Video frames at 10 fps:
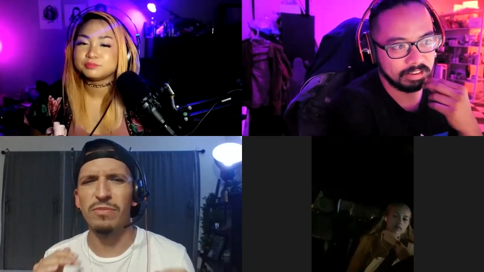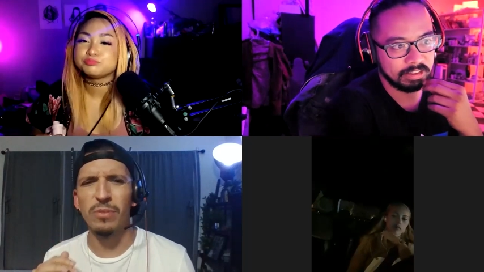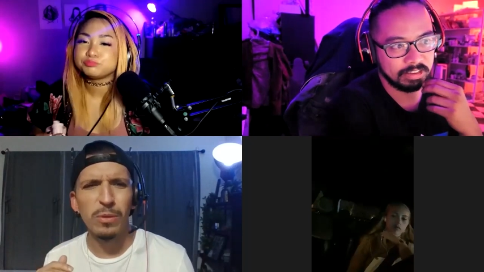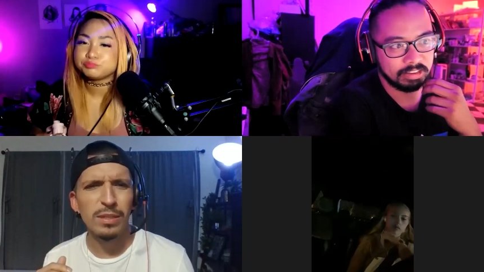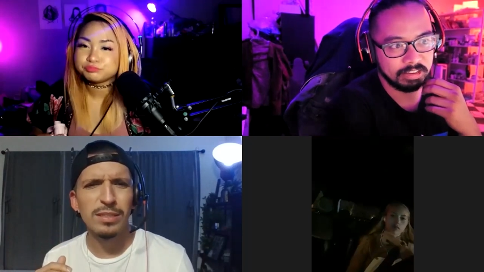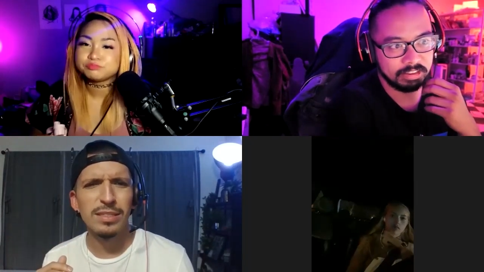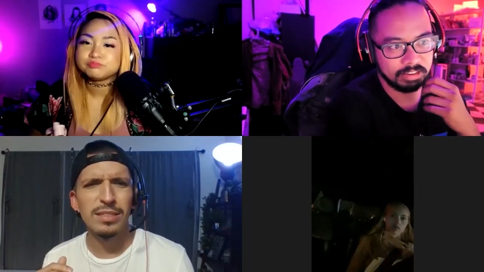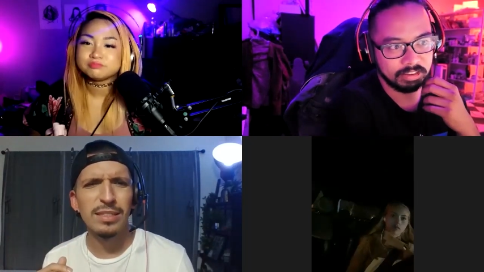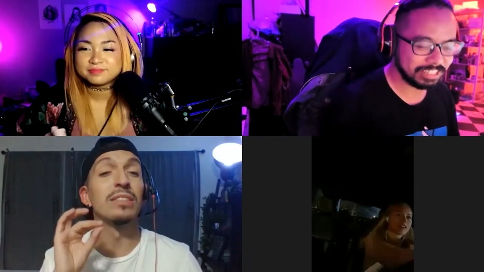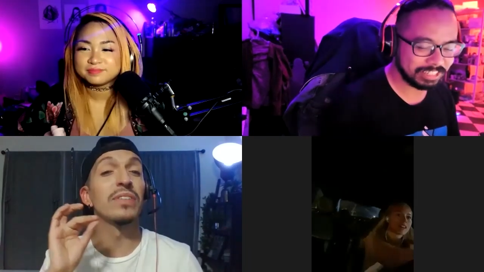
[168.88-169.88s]
Speaker 1: forced.
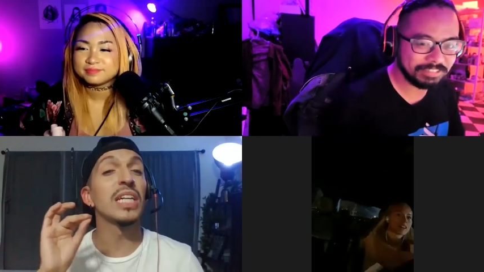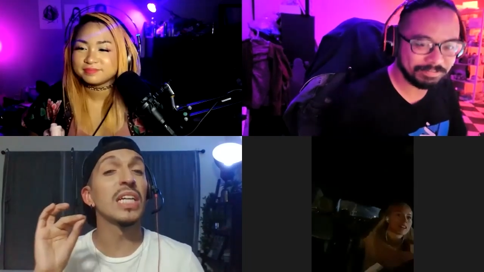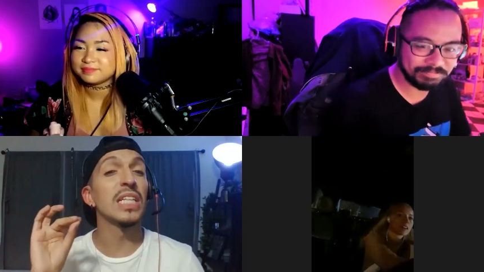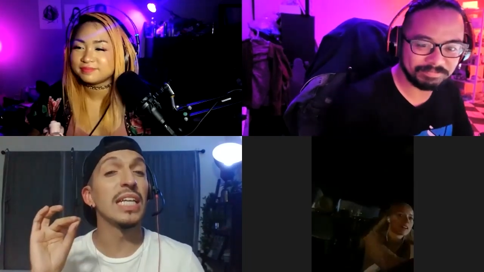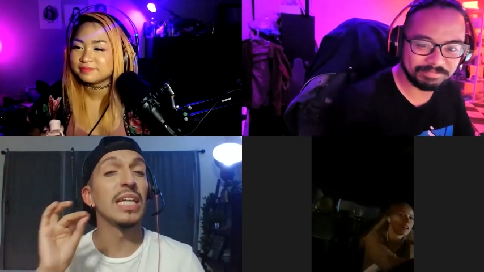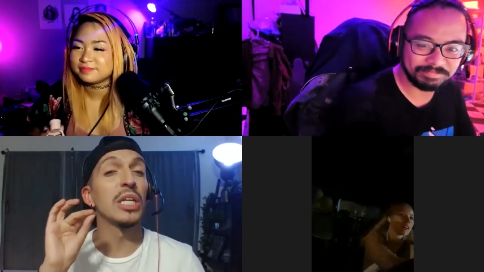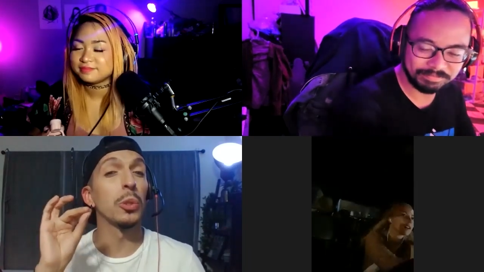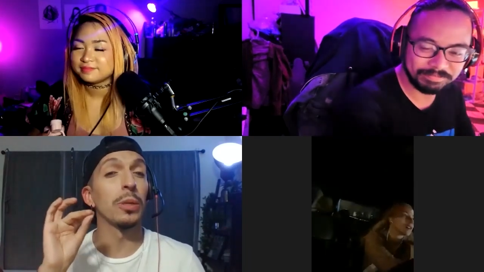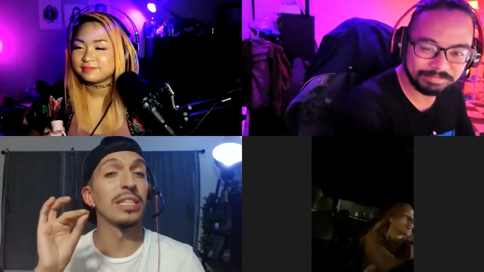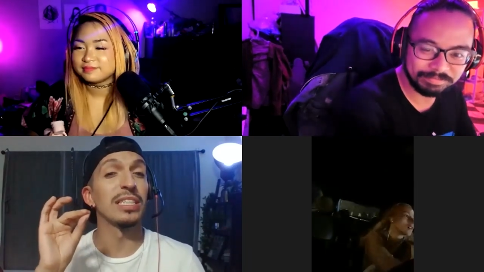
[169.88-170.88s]
It's very clean and
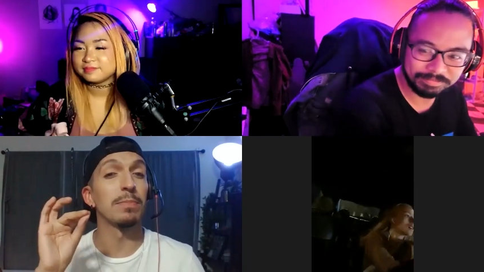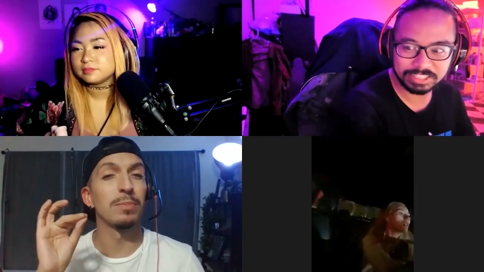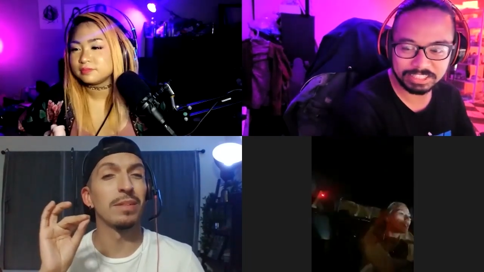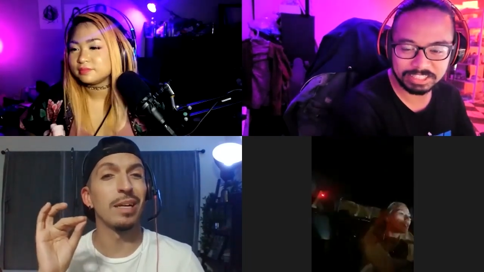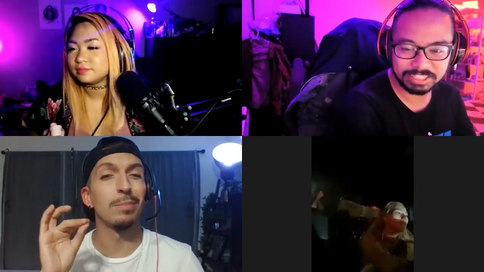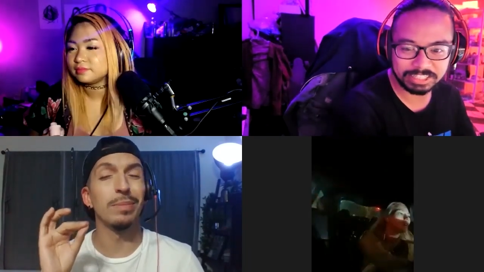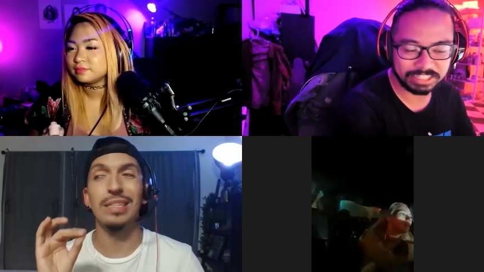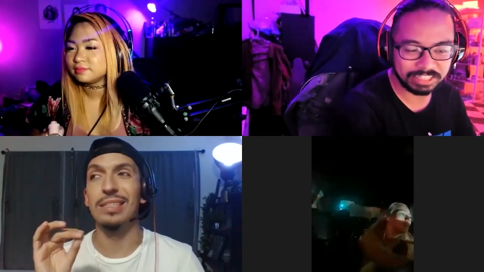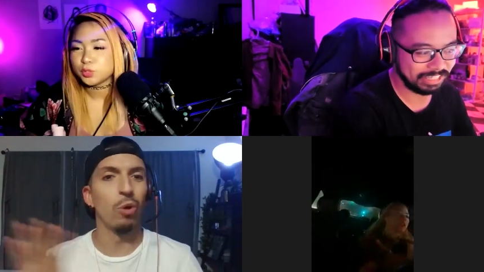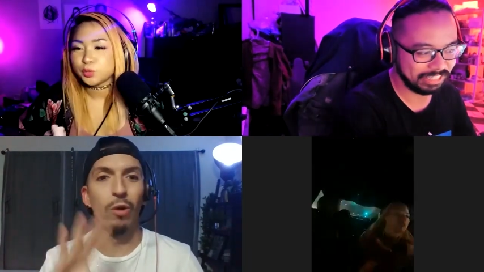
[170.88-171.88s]
crisp without
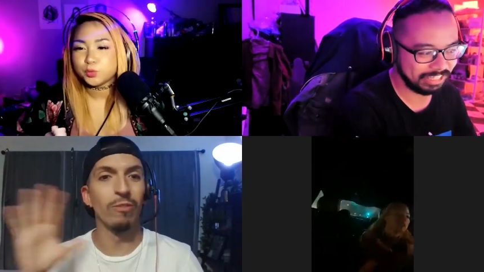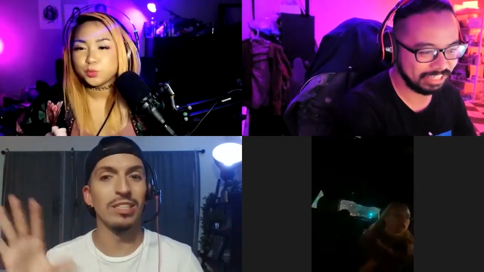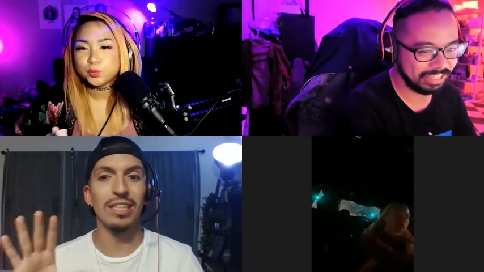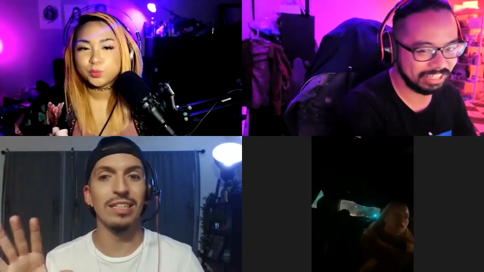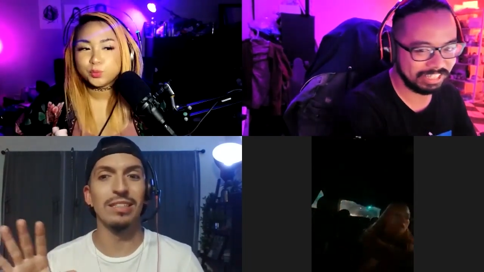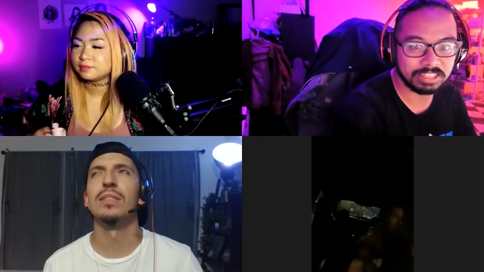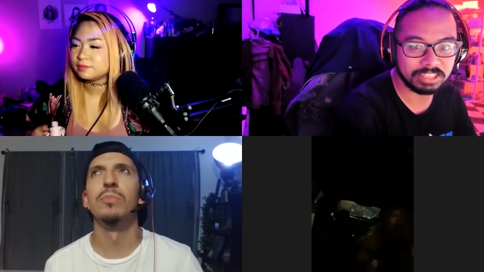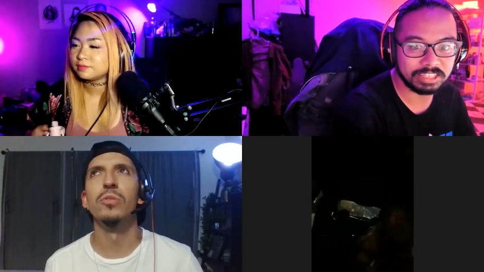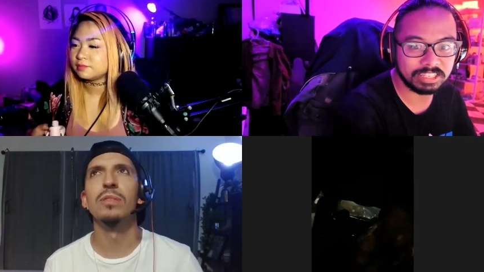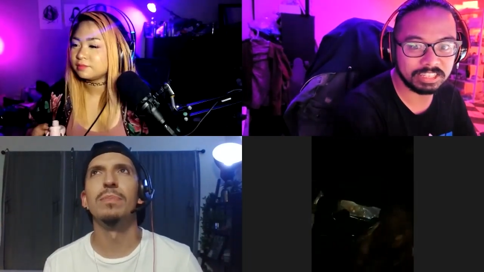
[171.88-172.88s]
being overdone.
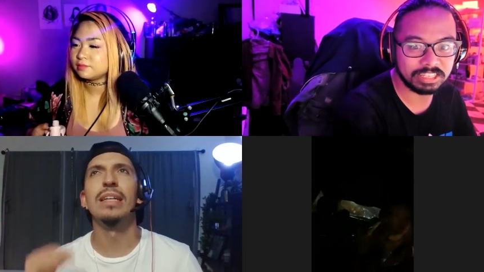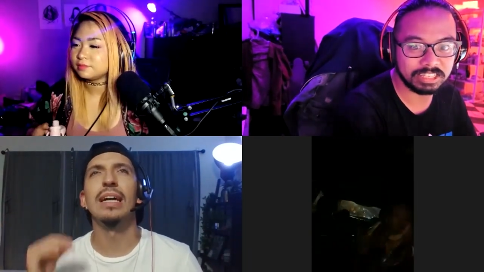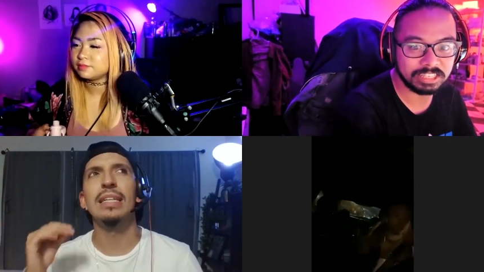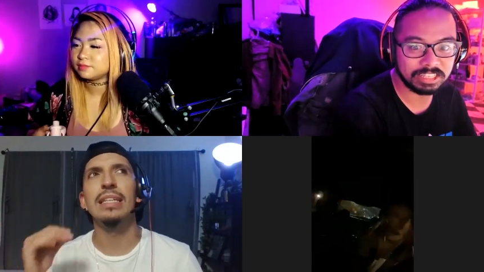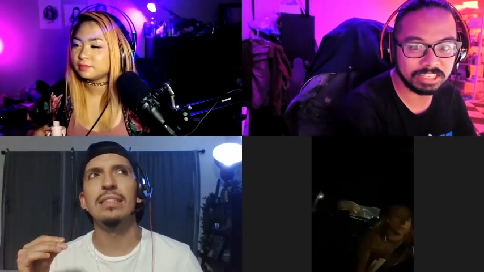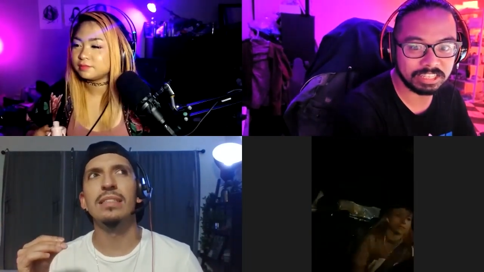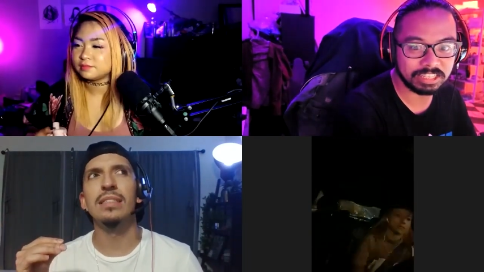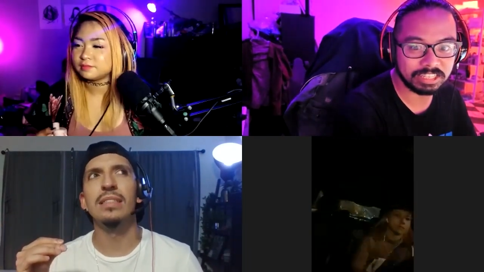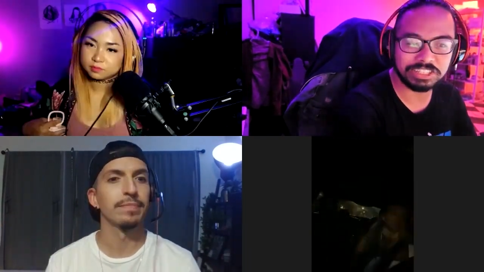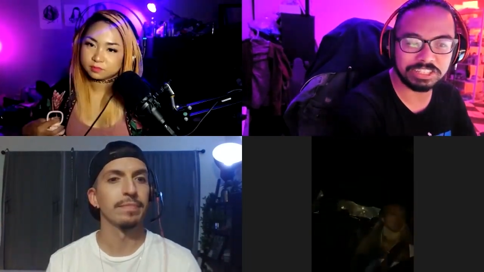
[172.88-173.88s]
Smooth but not
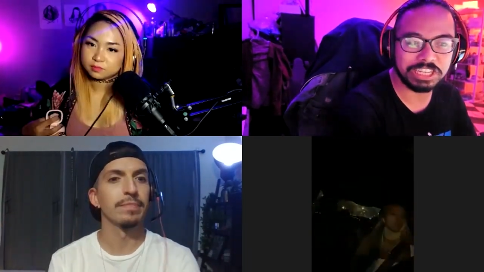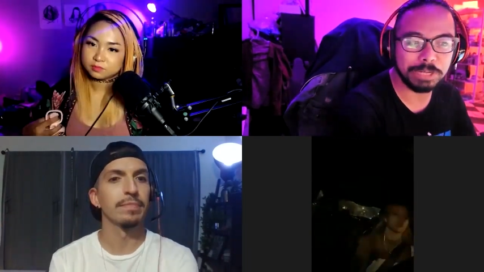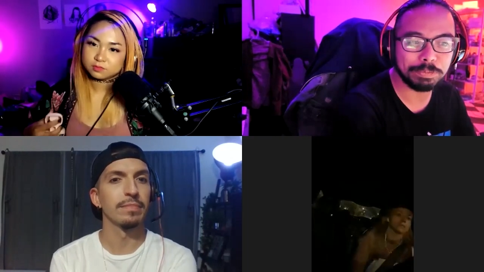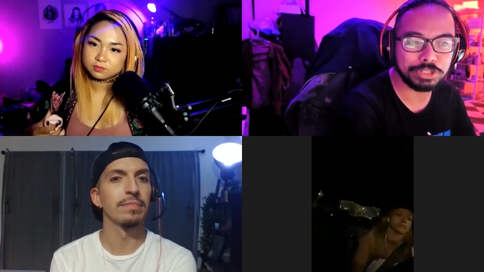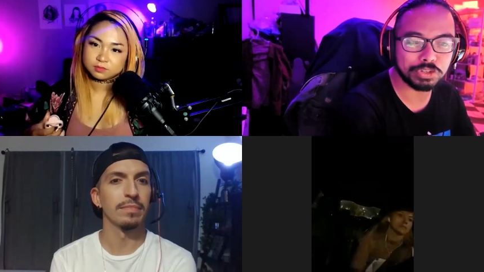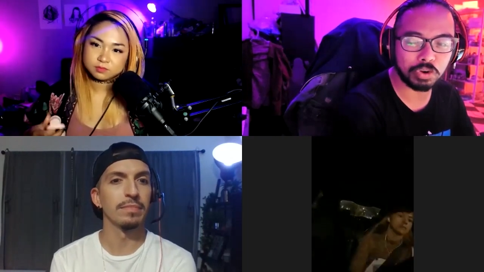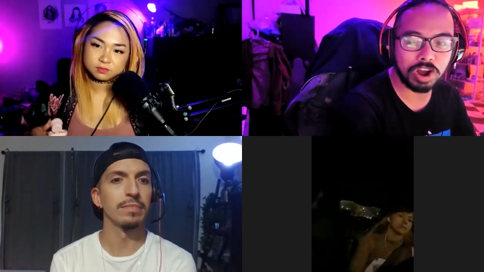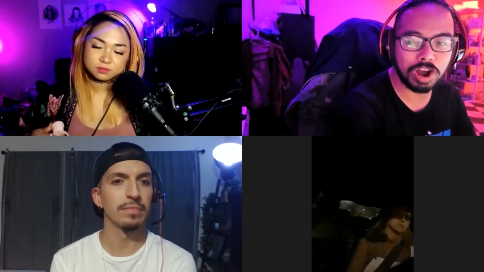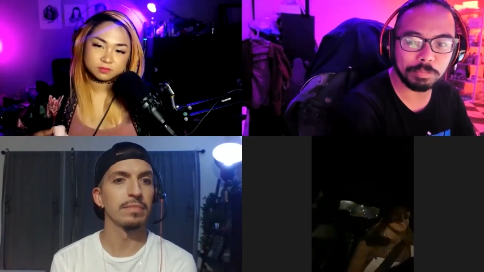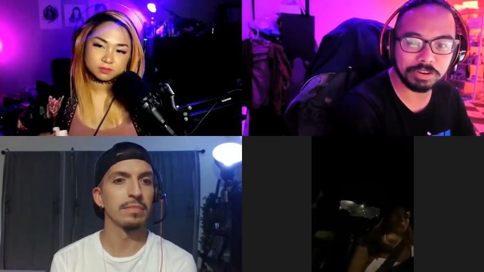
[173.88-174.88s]
easy.
Speaker 2: It keeps strong but